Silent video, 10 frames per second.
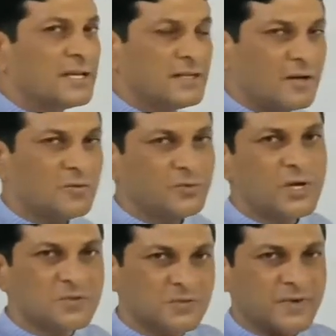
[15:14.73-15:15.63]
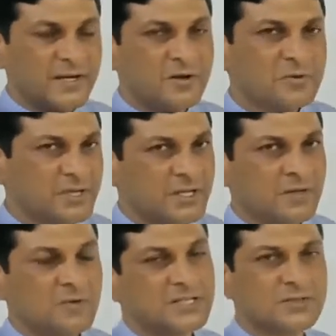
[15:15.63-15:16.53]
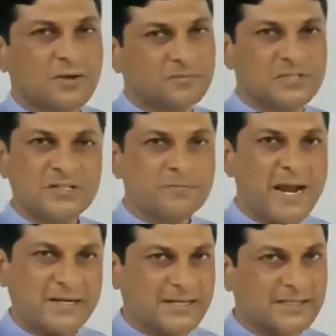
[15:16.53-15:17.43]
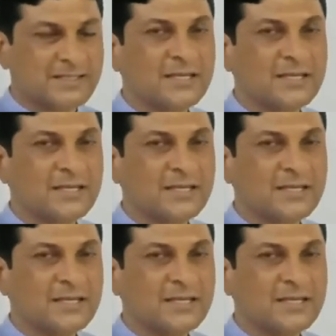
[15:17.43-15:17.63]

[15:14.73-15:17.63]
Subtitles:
now we have to find out inverse of this matrix.